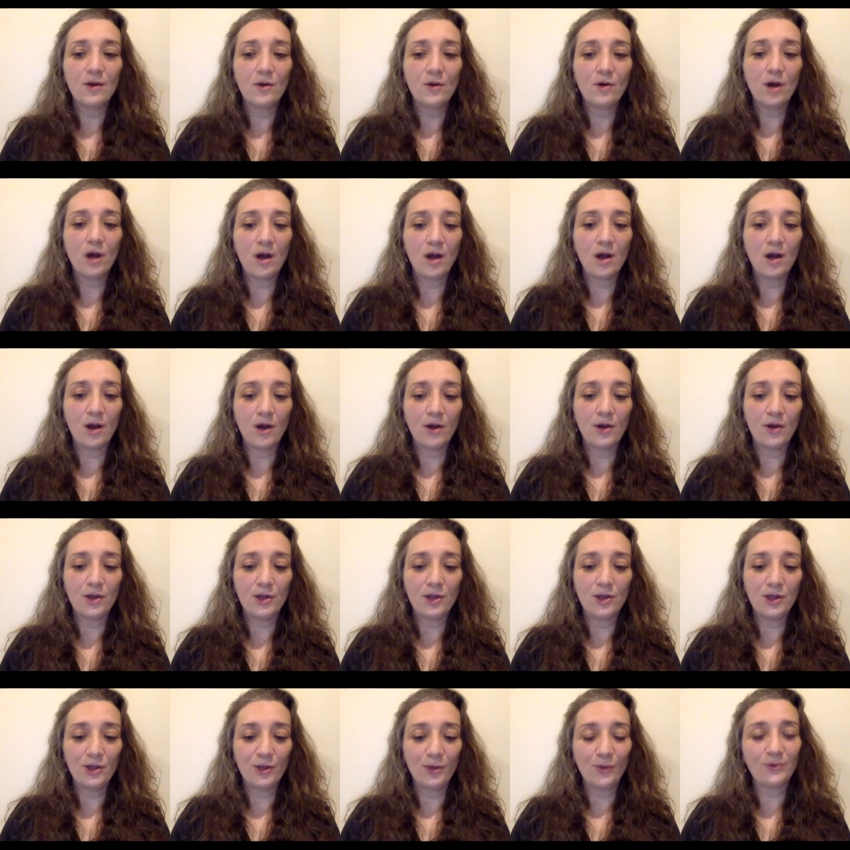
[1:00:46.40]
uh,
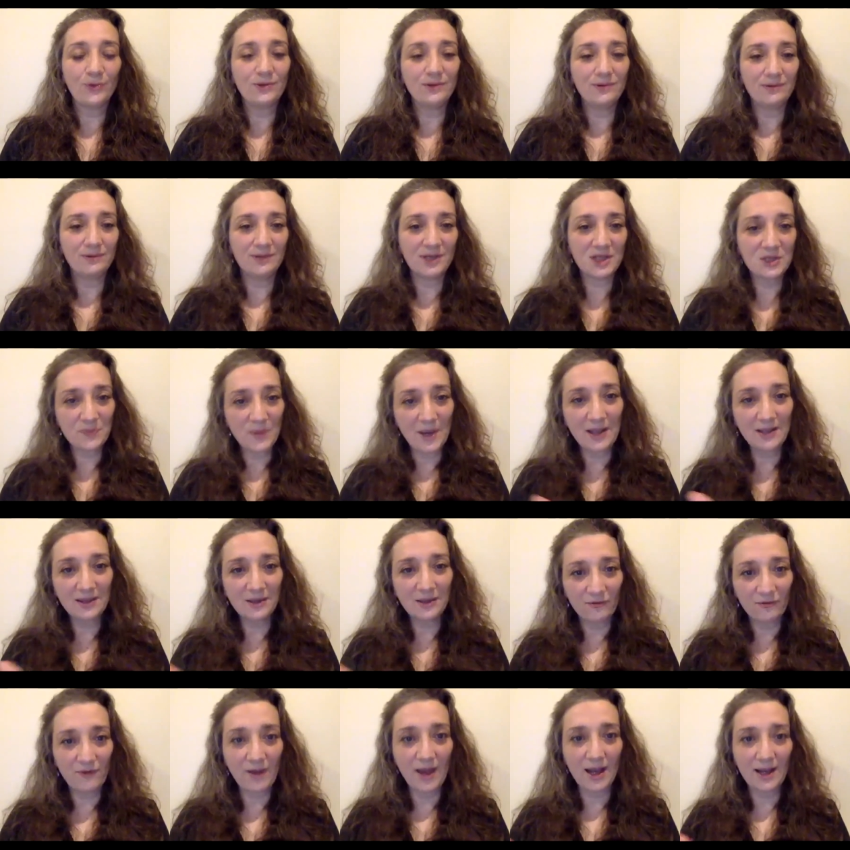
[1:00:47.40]
you know, despite
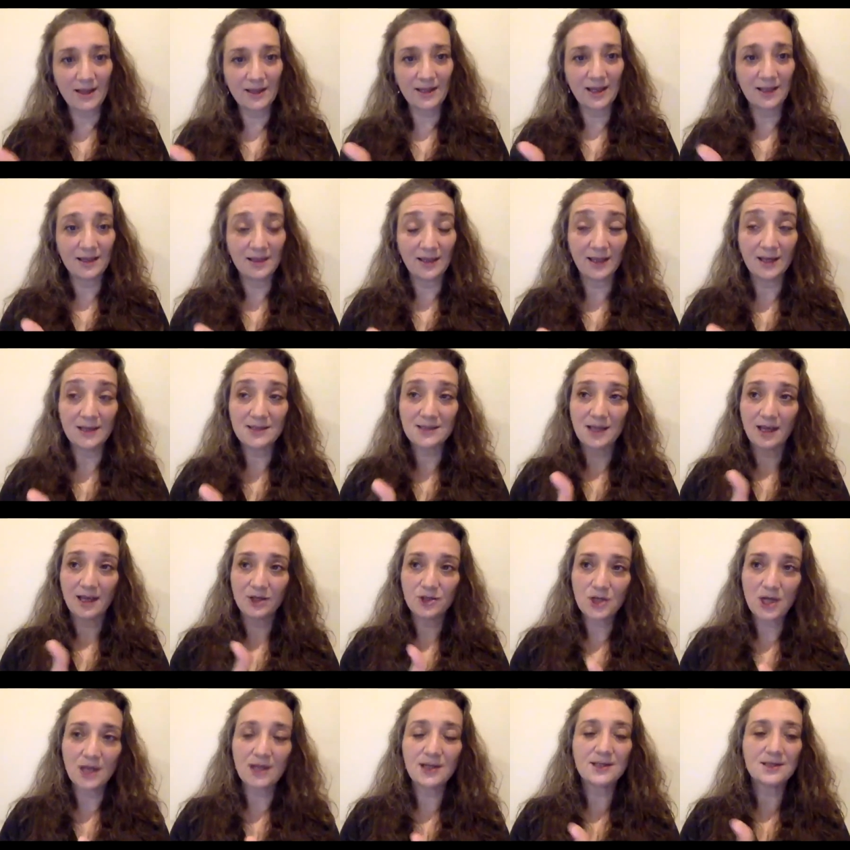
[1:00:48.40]
the fact that things like
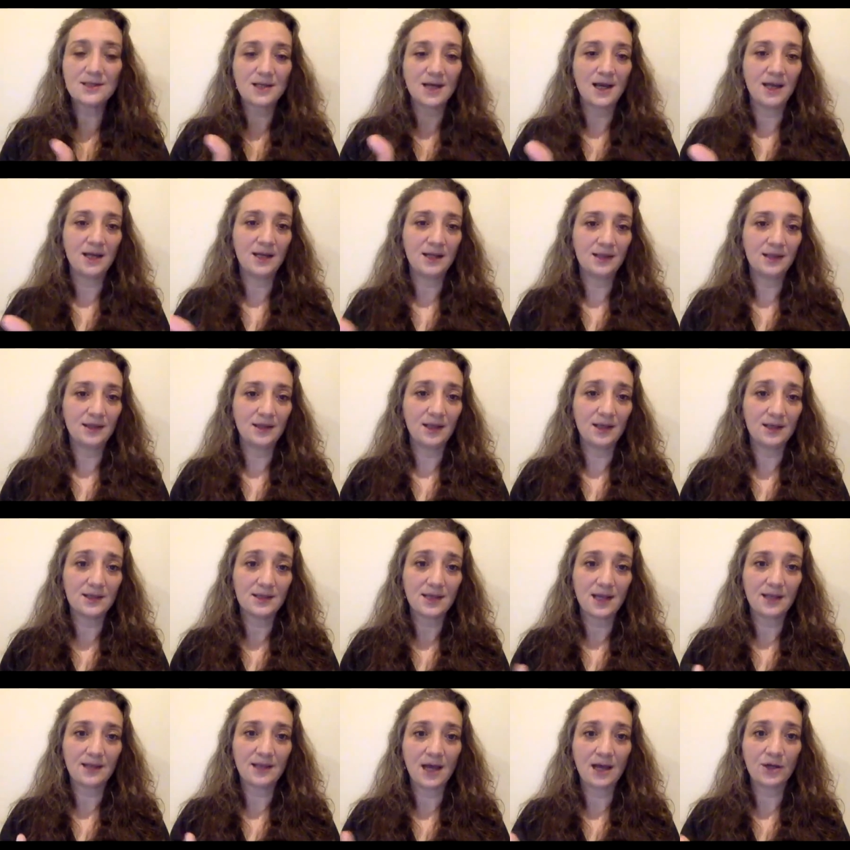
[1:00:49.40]
genocide and things
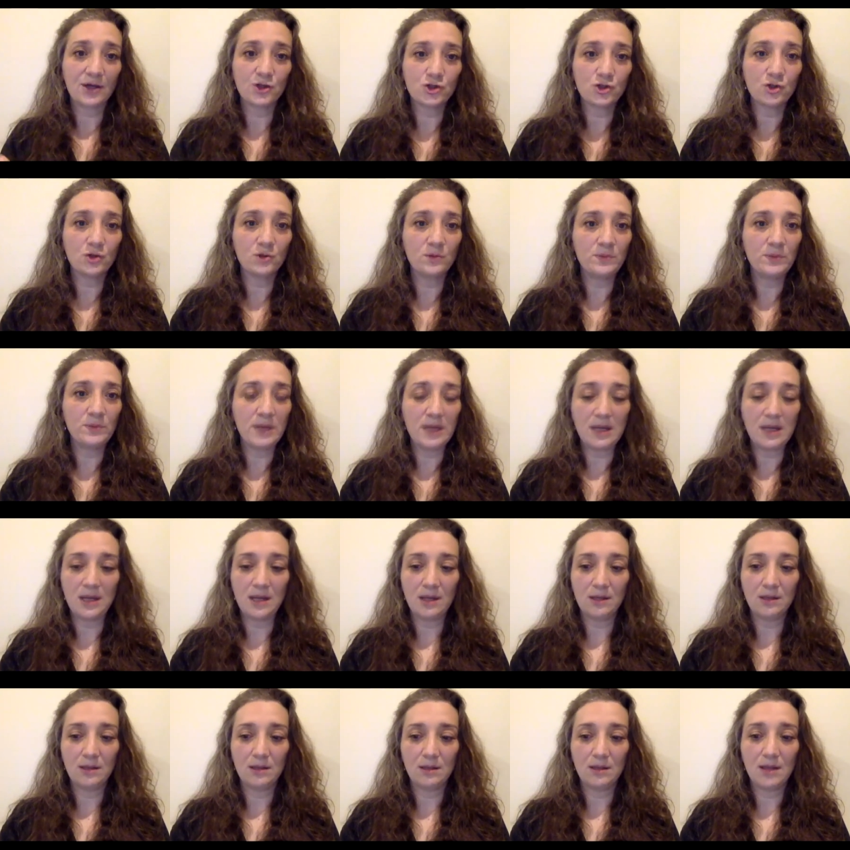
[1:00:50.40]
like that should
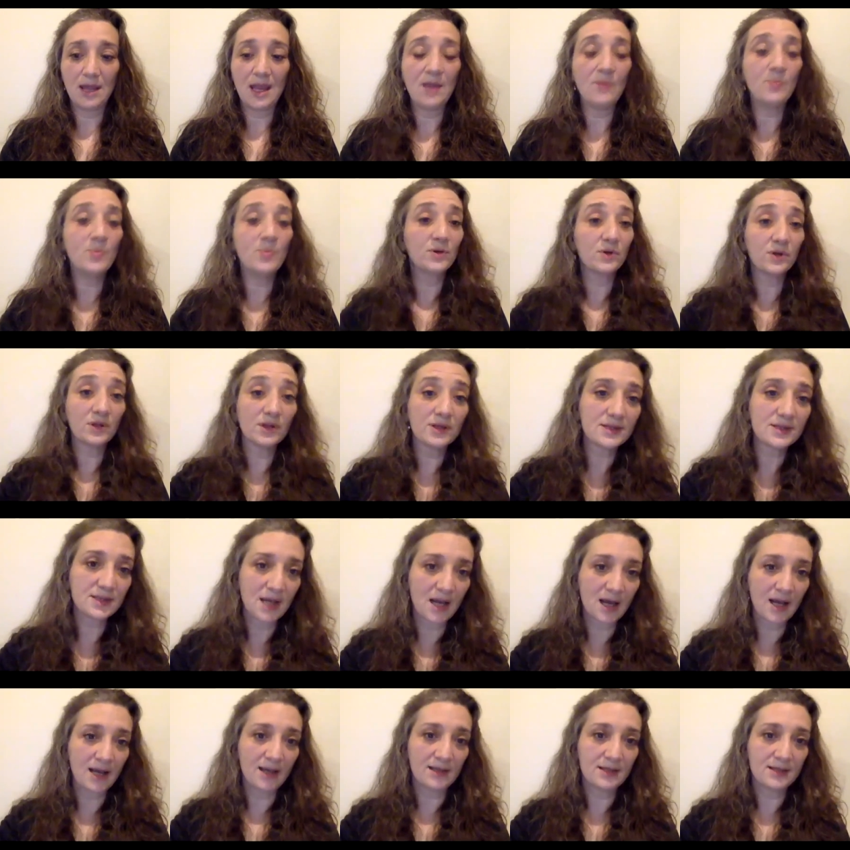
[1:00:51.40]
be
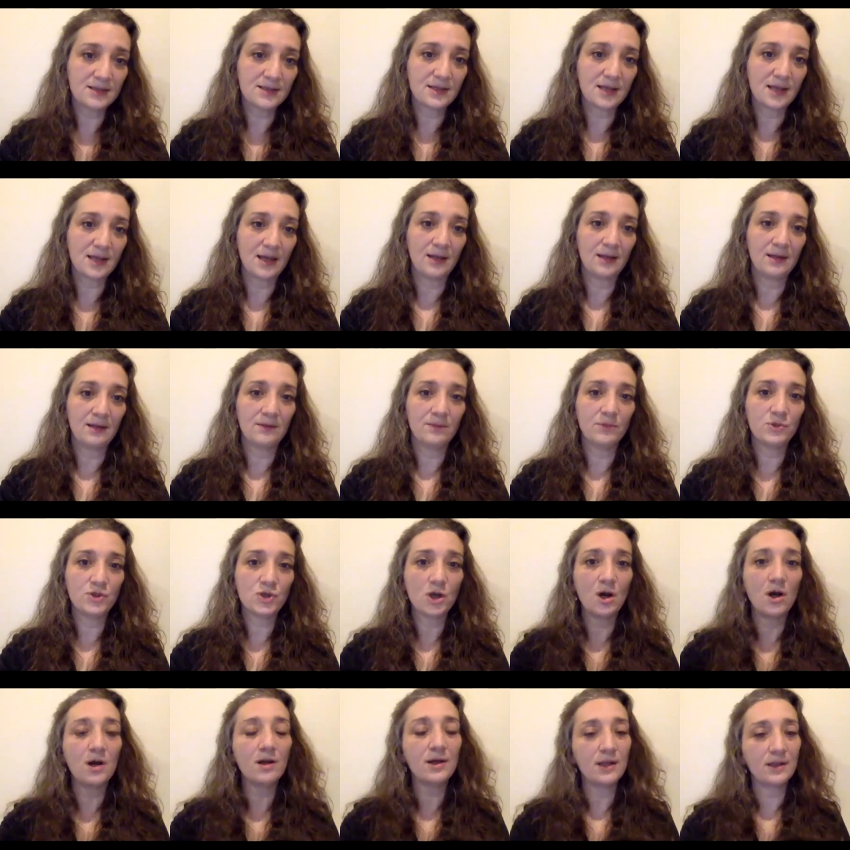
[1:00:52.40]
apoliticized and
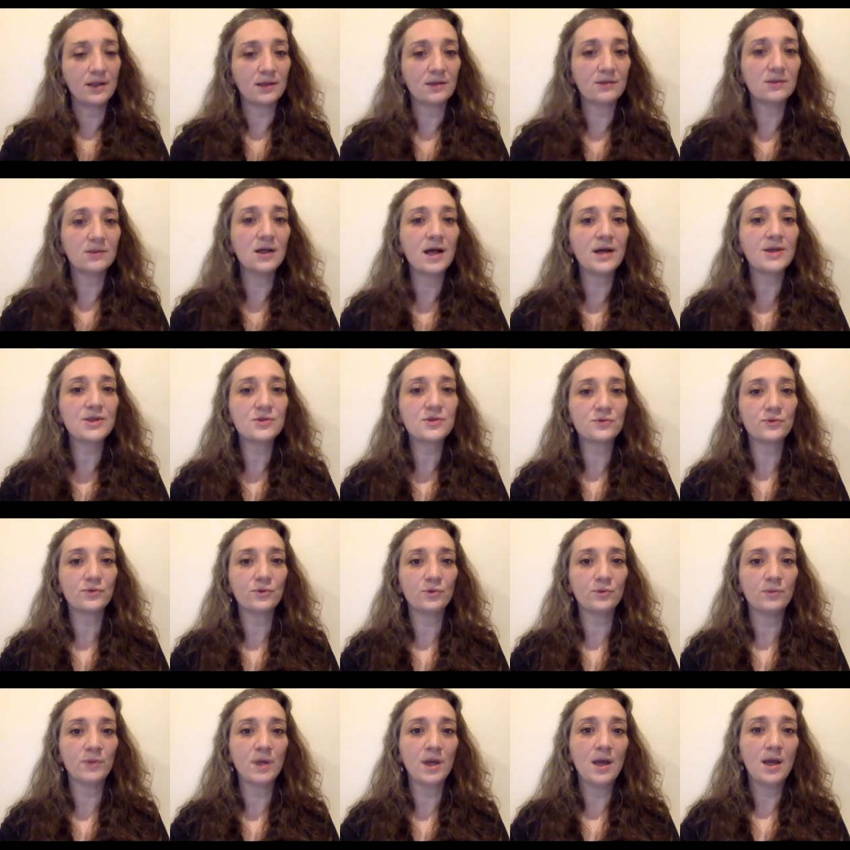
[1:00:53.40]
taught in the
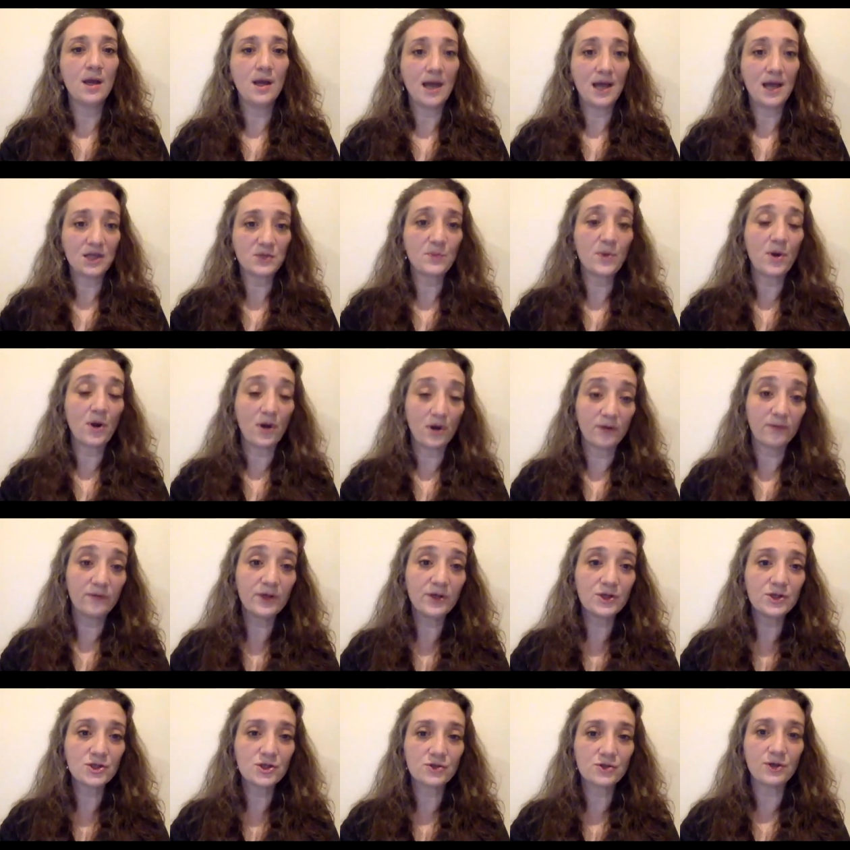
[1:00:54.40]
classroom as part of
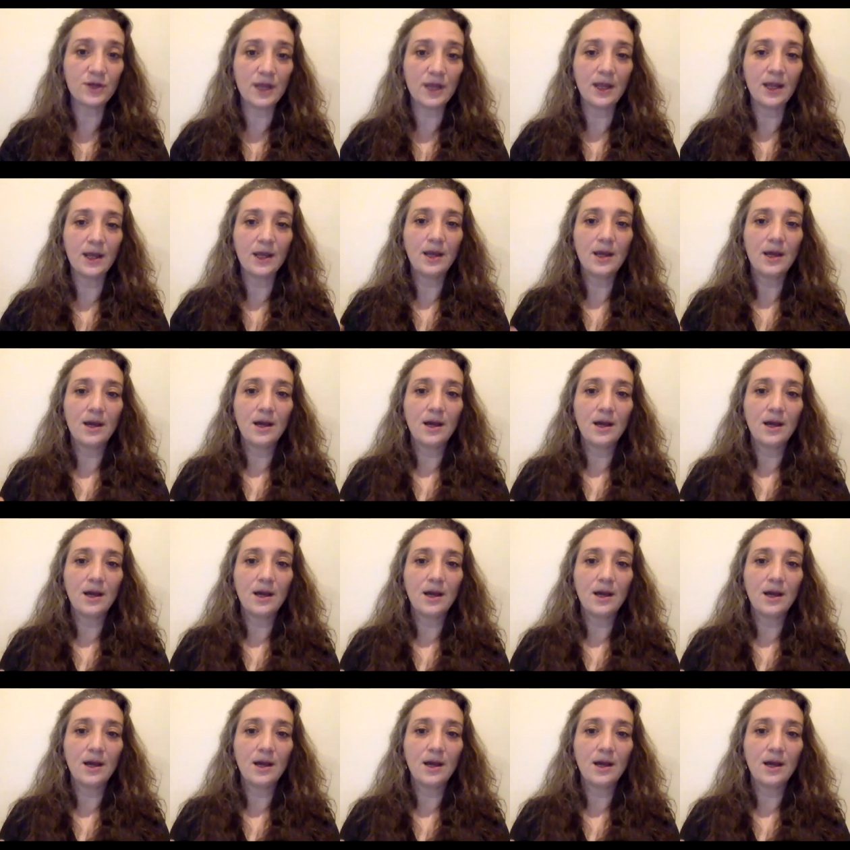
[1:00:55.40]
history,